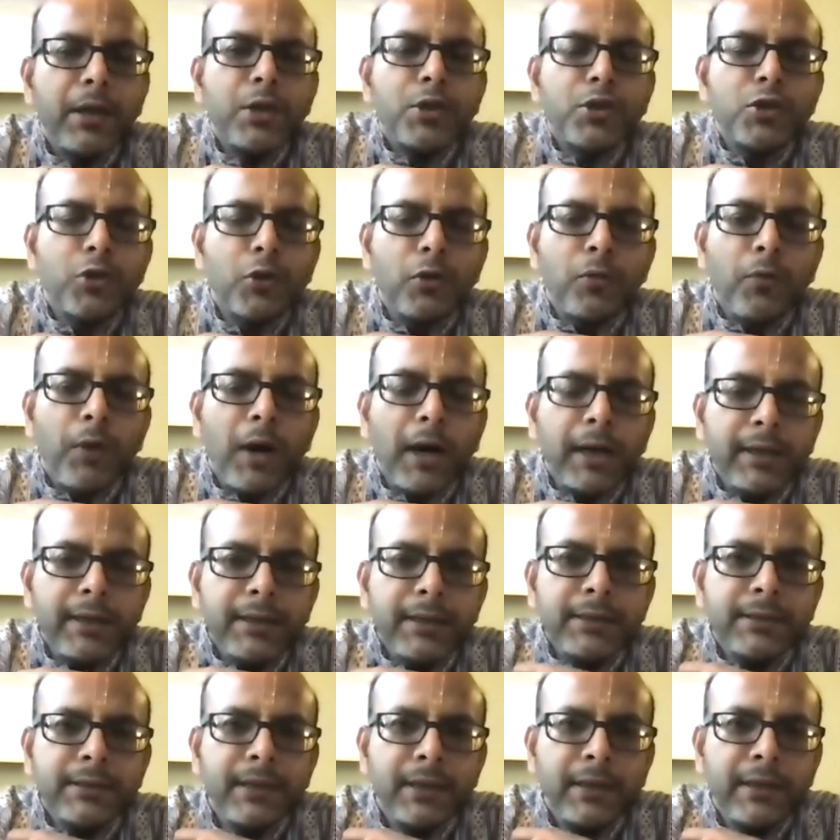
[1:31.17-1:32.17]
So what
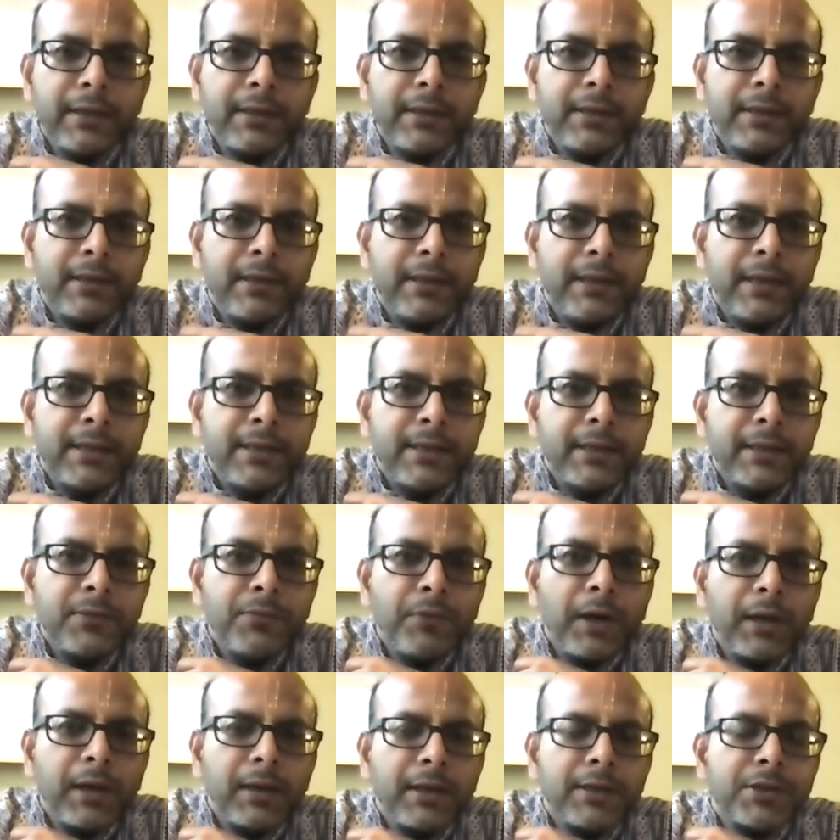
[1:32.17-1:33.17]
is
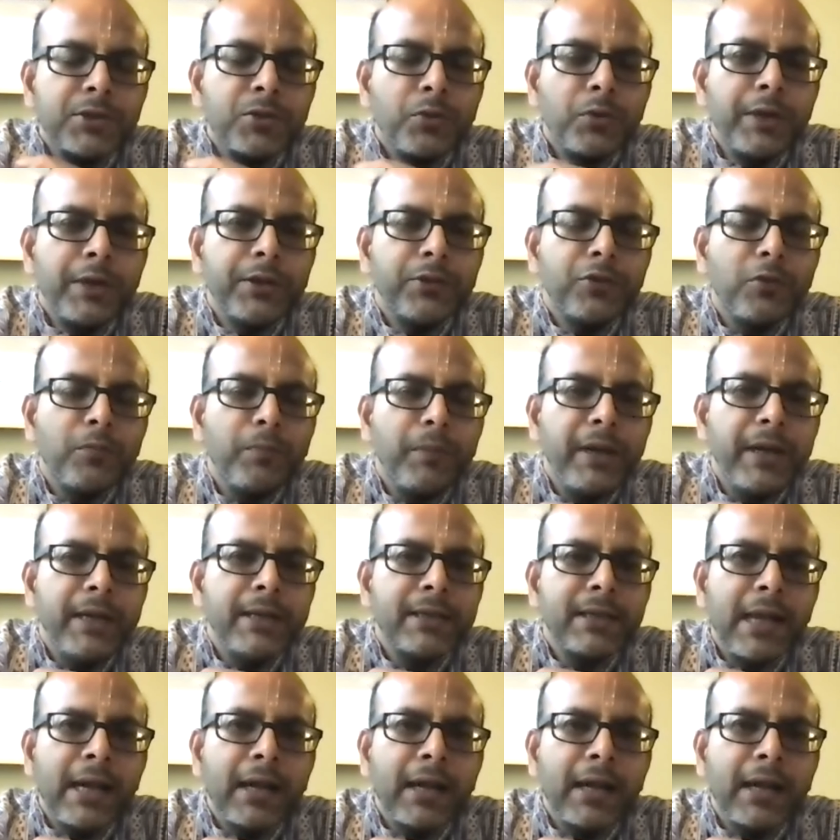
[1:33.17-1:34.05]
doing to me is,